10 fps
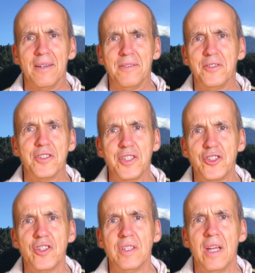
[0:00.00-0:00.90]

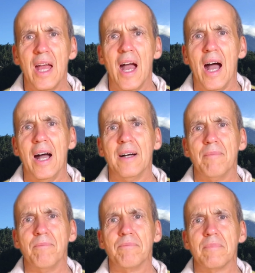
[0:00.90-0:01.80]
decision.
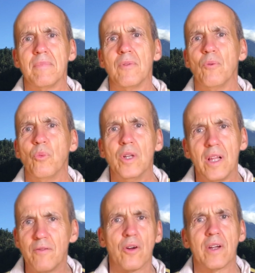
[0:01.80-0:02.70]
We
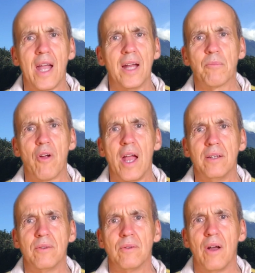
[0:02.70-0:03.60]
love our catamaran.
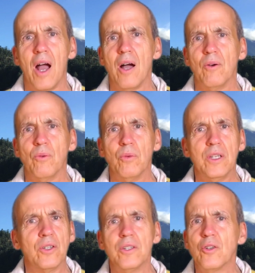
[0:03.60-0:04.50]
We
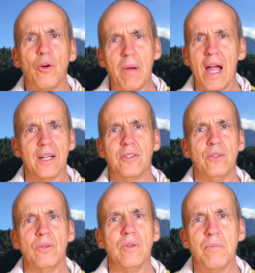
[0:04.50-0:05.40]
couldn't go back
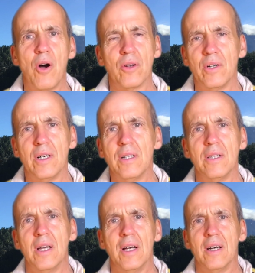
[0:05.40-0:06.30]
to a monohull,
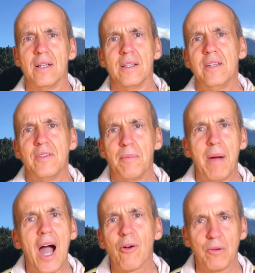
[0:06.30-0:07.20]
even a
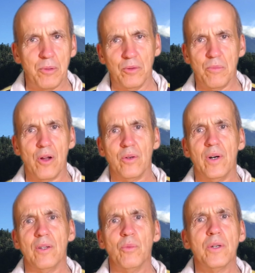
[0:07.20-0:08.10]
powerboat
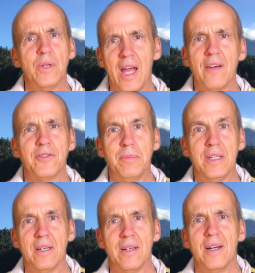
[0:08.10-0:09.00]
monohull. It would have to be
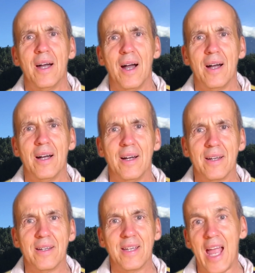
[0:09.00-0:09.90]
a
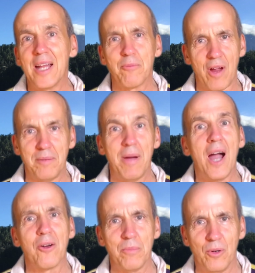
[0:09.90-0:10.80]
catamaran
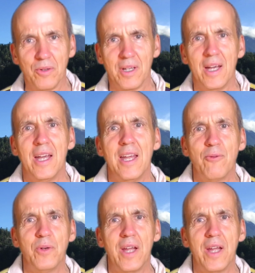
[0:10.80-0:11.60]
powerboat if we